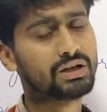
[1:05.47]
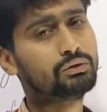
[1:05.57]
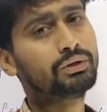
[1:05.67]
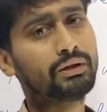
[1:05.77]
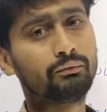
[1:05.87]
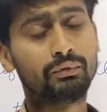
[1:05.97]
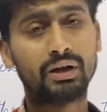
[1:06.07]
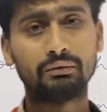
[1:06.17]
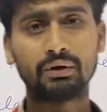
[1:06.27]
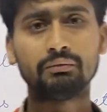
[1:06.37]
me tell you that
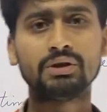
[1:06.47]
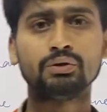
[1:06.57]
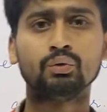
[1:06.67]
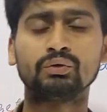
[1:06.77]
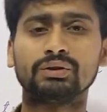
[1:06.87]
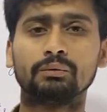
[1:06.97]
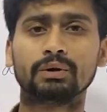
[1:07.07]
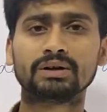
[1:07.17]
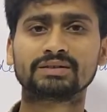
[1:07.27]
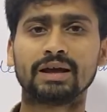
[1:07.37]
whenever we use the
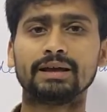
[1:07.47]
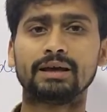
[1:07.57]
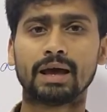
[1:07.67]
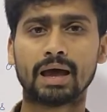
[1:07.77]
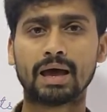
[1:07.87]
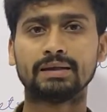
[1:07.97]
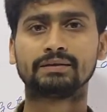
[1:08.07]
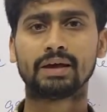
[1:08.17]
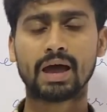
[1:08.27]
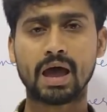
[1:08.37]
words like
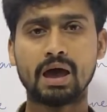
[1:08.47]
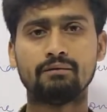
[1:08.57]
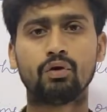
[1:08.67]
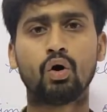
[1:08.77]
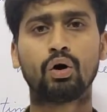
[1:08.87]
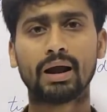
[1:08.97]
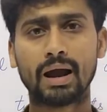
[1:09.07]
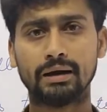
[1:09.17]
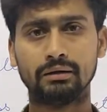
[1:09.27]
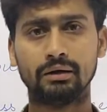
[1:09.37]
has, have or
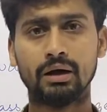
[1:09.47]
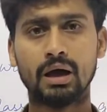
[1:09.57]
had,